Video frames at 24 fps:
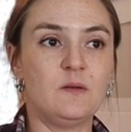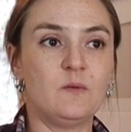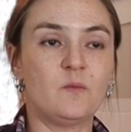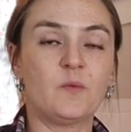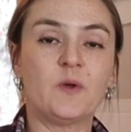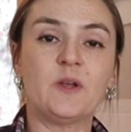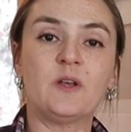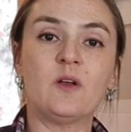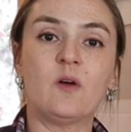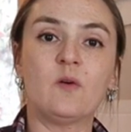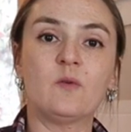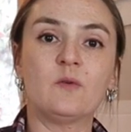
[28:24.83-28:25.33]

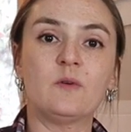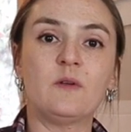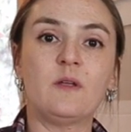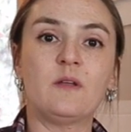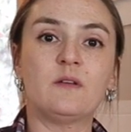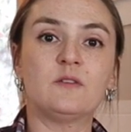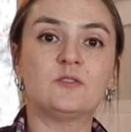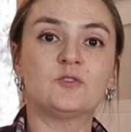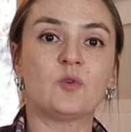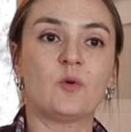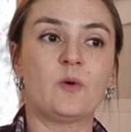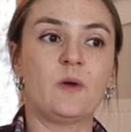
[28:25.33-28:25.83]
we don't
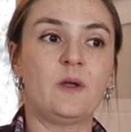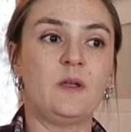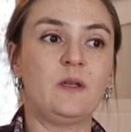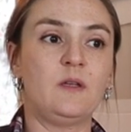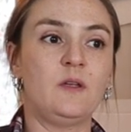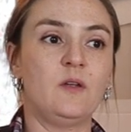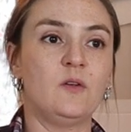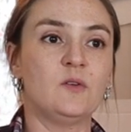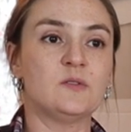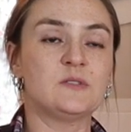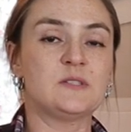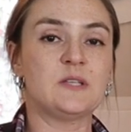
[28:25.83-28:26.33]
enjoy
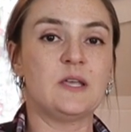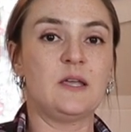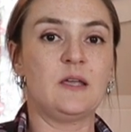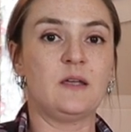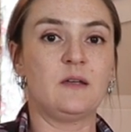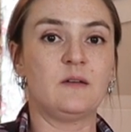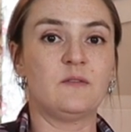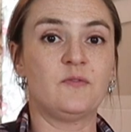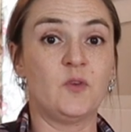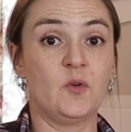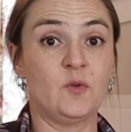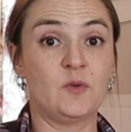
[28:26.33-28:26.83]

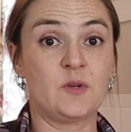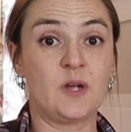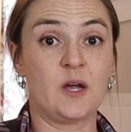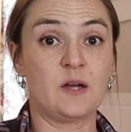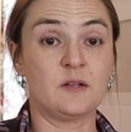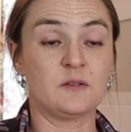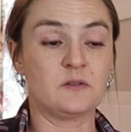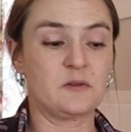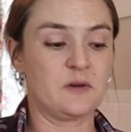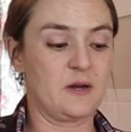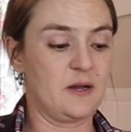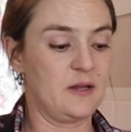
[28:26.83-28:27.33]
using food
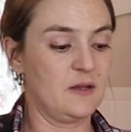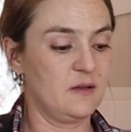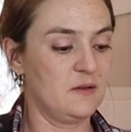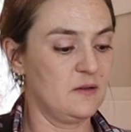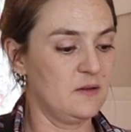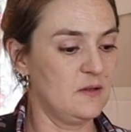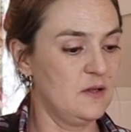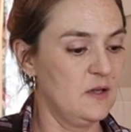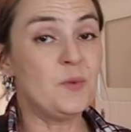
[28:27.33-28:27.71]
coloring